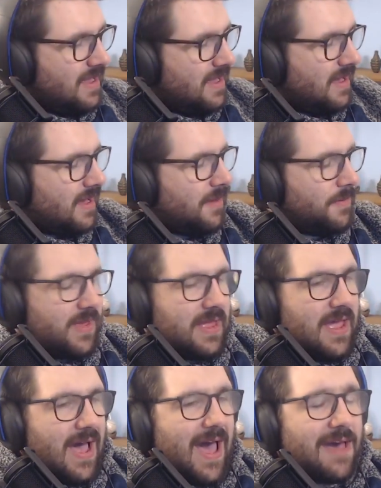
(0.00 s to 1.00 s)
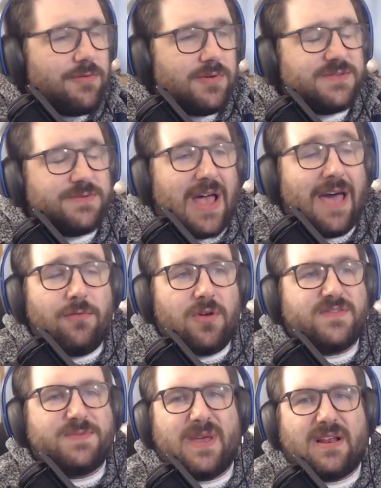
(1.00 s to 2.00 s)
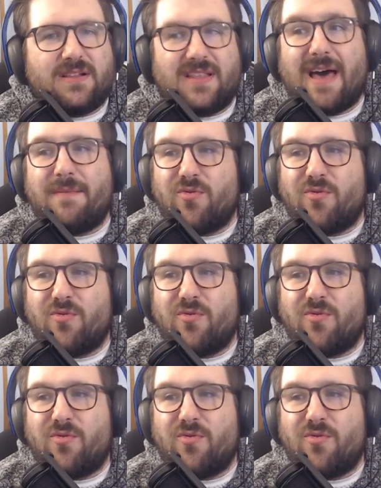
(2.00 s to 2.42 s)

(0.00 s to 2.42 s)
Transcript: I would have spent a lot